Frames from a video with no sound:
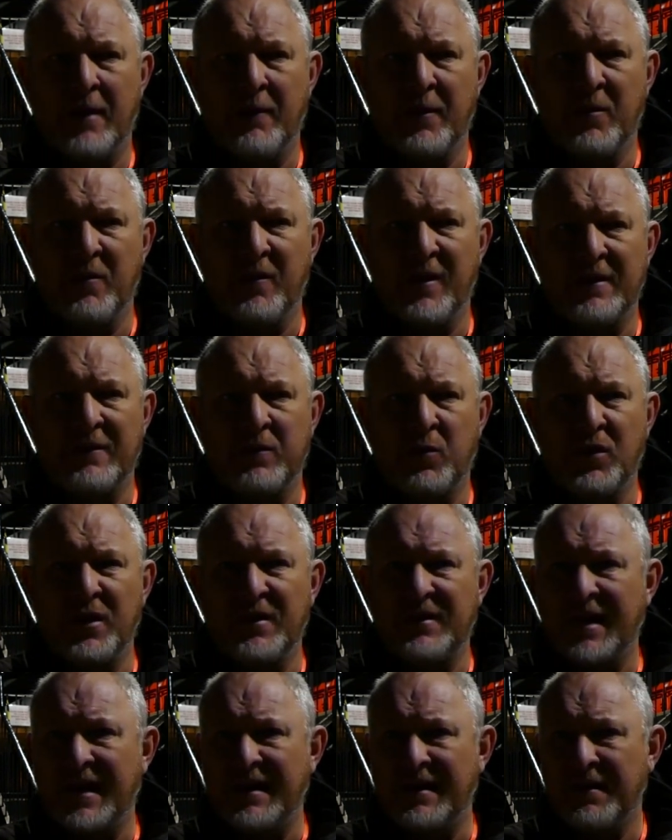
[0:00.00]
I mean, we've had
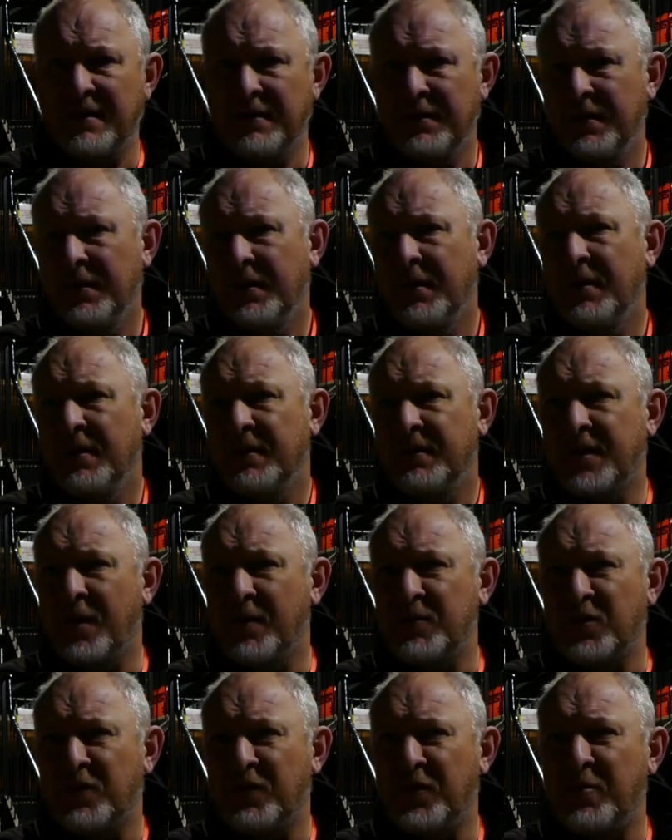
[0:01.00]
Woody's header
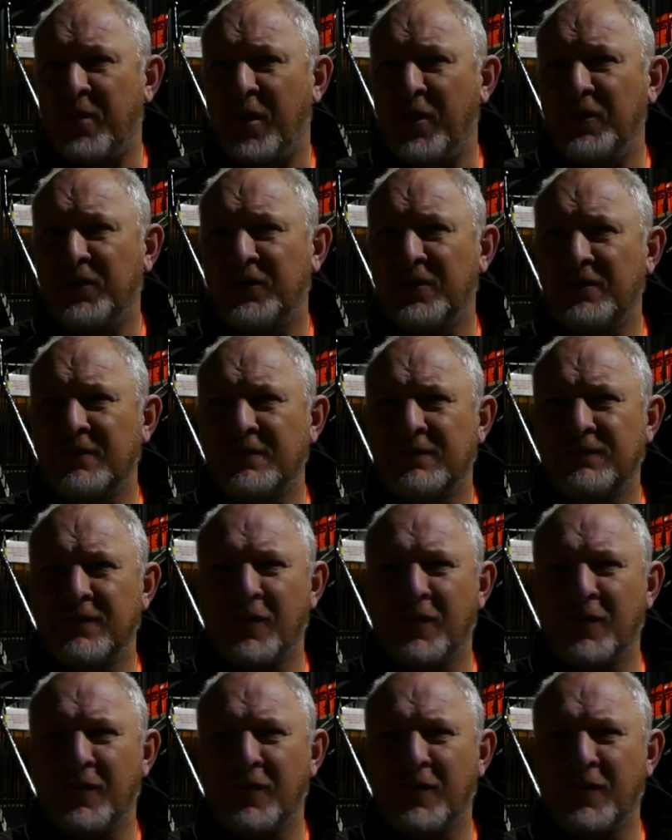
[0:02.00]
comes off the post and